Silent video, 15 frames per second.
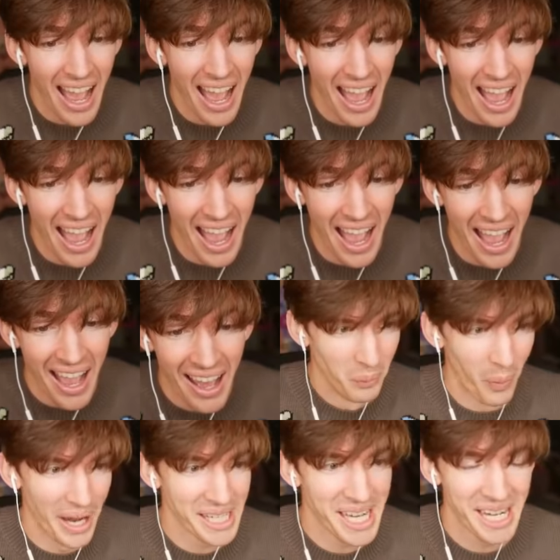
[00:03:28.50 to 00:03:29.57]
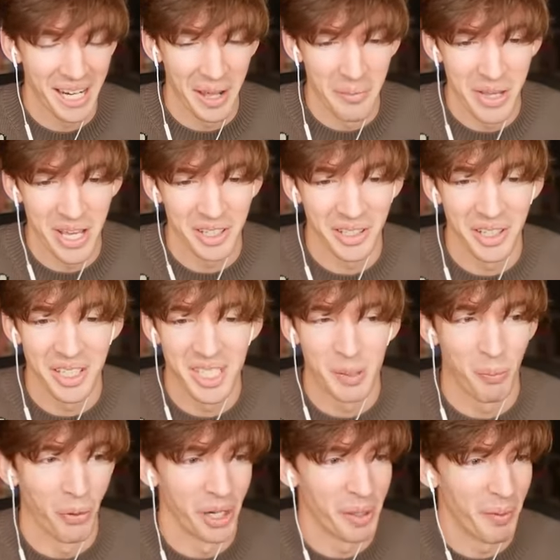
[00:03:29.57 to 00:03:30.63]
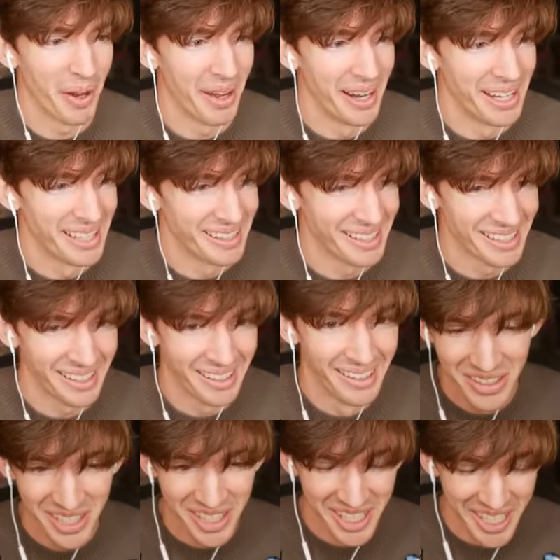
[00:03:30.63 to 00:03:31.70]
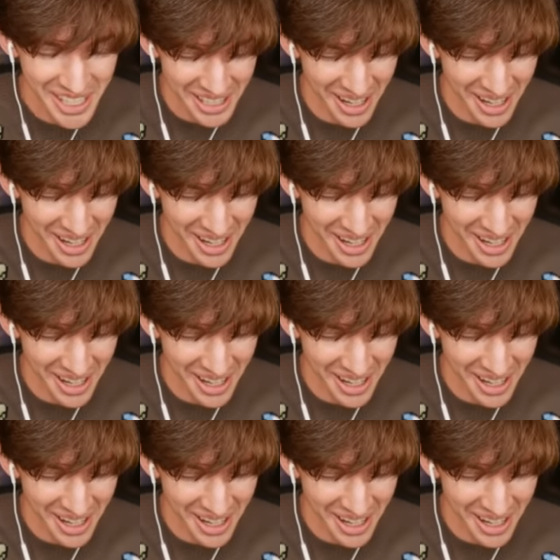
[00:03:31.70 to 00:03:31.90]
Ha -ha. Why can't I be a good sport about anything? GG.